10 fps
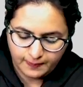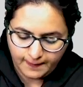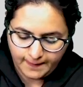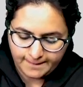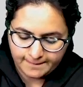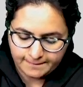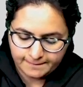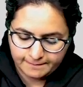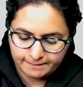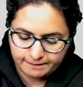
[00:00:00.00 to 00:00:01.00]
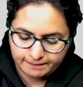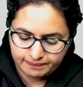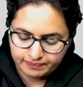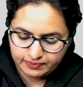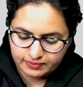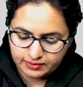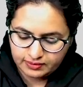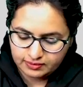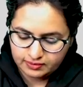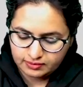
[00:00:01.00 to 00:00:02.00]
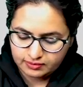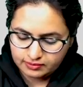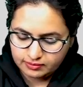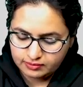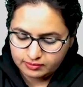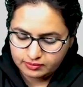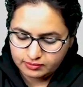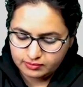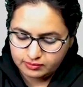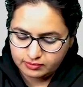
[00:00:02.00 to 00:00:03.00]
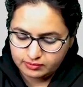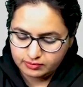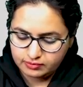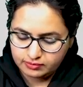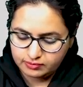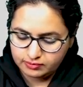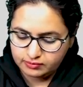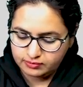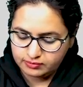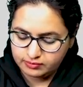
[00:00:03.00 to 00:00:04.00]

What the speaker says: Nothing is said.